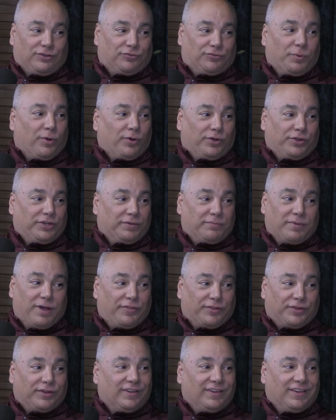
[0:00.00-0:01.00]
spoken to your
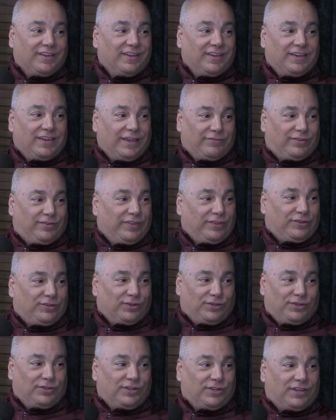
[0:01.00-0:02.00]
mother after they
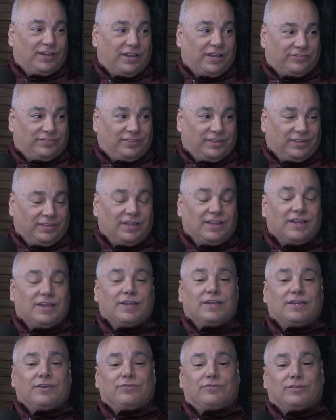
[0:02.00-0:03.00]
took you into custody.
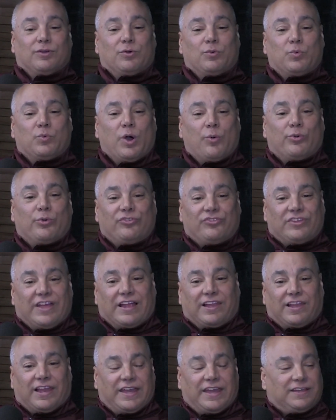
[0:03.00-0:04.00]
So what was
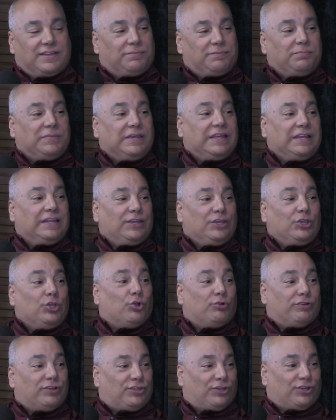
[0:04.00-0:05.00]
that like, meeting
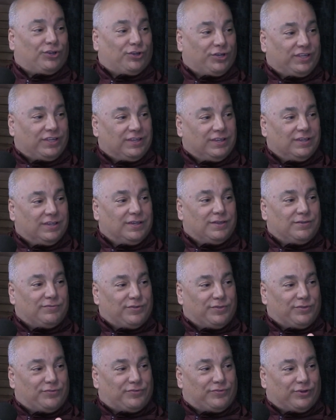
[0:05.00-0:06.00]
your attorney for
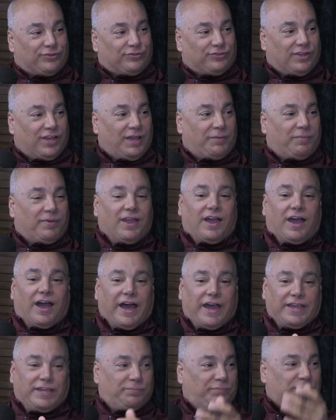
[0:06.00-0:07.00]
the first time?
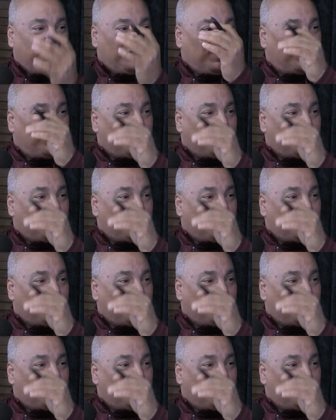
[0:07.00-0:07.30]
I appear.